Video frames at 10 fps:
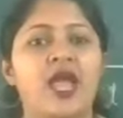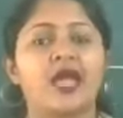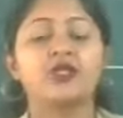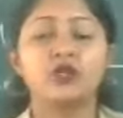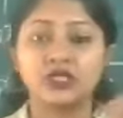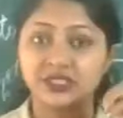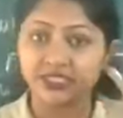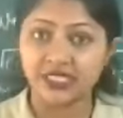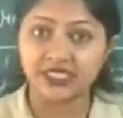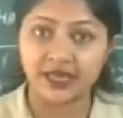and you can
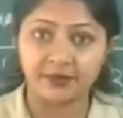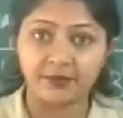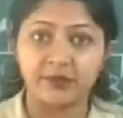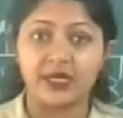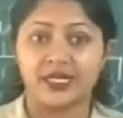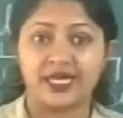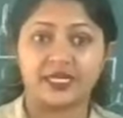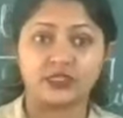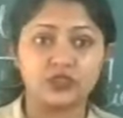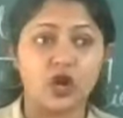see them
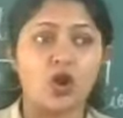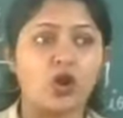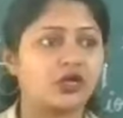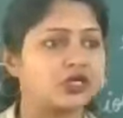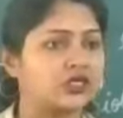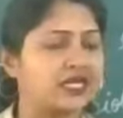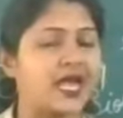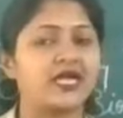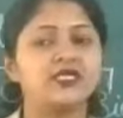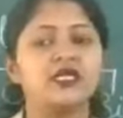like a dog or a
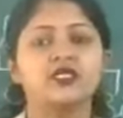cat.